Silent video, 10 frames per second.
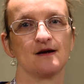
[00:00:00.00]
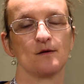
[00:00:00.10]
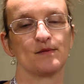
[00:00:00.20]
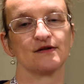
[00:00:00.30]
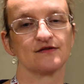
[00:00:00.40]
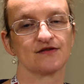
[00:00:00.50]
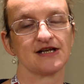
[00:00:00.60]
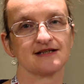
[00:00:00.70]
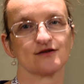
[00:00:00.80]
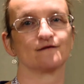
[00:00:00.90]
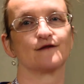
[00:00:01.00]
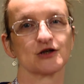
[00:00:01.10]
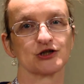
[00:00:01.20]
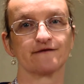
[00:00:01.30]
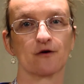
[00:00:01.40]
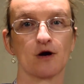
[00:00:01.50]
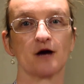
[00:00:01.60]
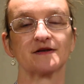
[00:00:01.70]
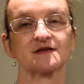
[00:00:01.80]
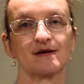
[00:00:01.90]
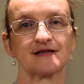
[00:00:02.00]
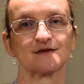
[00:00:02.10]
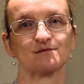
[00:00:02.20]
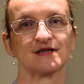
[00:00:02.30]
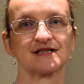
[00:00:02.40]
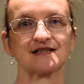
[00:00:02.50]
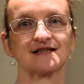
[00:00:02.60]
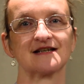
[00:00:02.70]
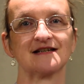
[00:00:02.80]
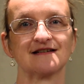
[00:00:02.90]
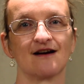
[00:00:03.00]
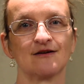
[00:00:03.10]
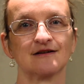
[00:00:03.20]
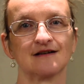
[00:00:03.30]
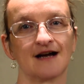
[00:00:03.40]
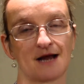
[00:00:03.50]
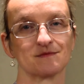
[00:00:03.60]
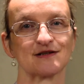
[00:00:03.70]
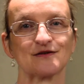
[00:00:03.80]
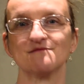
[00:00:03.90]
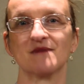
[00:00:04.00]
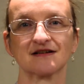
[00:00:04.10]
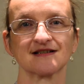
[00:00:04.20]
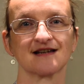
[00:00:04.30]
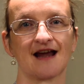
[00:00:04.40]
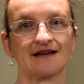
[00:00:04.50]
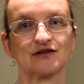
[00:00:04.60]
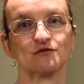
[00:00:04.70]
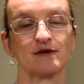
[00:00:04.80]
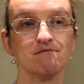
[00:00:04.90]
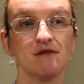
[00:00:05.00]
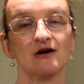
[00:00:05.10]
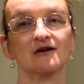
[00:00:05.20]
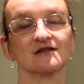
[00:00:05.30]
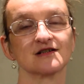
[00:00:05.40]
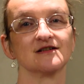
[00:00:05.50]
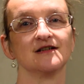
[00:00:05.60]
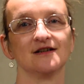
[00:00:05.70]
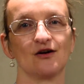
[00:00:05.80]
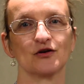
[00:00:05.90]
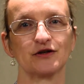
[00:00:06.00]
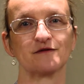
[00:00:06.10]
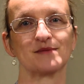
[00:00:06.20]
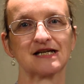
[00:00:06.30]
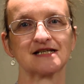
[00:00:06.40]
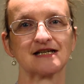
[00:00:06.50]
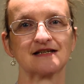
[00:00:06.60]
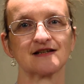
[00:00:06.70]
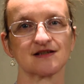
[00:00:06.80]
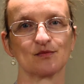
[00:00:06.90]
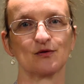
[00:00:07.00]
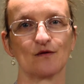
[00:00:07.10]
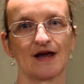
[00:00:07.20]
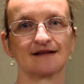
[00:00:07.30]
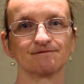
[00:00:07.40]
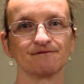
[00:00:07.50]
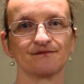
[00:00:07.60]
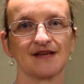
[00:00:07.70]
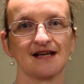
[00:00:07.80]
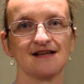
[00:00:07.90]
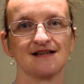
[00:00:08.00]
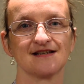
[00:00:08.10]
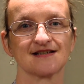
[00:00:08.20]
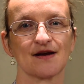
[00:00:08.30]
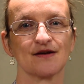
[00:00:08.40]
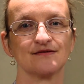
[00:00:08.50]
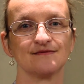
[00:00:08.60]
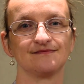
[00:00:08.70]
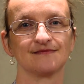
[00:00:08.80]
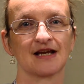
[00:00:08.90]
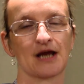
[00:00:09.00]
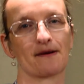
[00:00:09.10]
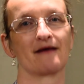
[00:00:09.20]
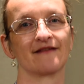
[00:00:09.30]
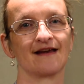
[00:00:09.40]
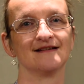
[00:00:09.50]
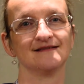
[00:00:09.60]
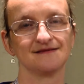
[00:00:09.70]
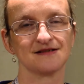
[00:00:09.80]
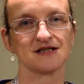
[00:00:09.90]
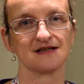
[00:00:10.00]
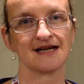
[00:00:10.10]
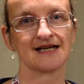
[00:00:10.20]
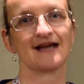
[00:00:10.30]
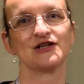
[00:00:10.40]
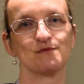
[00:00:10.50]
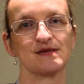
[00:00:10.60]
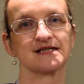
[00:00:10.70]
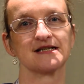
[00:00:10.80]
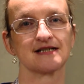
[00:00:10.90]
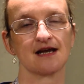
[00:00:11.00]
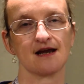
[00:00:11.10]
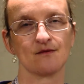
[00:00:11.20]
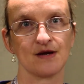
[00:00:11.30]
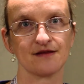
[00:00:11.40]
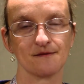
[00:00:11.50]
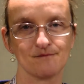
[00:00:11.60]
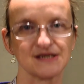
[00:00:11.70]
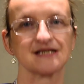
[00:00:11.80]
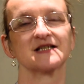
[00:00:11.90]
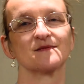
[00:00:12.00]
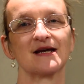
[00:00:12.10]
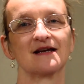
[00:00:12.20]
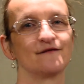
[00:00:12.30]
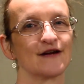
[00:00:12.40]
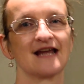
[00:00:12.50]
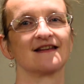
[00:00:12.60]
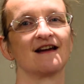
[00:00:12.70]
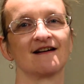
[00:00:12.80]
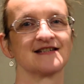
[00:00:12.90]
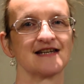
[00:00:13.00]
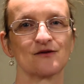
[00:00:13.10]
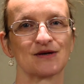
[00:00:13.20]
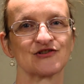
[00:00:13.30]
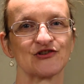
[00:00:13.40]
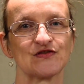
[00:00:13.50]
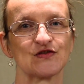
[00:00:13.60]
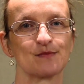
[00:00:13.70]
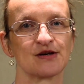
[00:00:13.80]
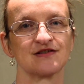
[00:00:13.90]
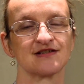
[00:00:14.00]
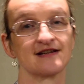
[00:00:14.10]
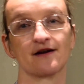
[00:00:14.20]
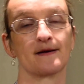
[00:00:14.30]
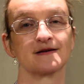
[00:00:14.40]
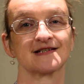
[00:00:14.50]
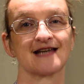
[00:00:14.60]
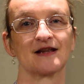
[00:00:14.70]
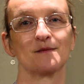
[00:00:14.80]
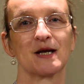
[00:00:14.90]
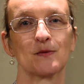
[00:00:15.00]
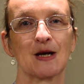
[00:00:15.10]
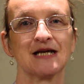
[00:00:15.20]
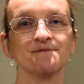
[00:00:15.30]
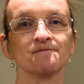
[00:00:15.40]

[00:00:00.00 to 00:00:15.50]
but these non-functional requirements based on business need are an absolute must, and you'll be marked on your ability to support that. So go out there, engage your business with business speak, forget the IT questions because they don't understand them anyway,